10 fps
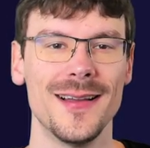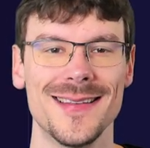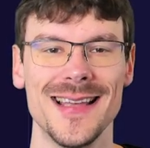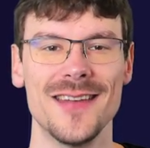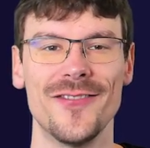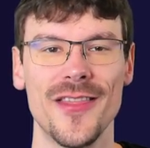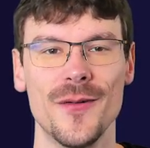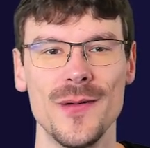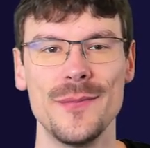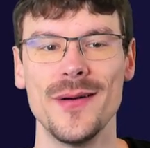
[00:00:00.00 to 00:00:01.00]
Then for the
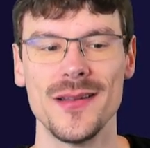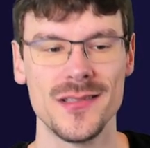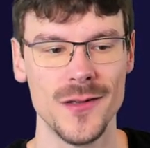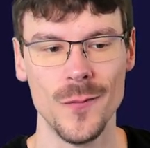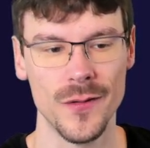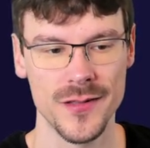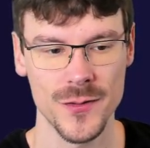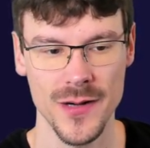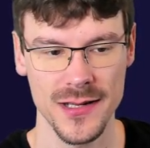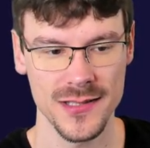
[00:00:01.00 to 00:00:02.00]
weapons you'll want strength,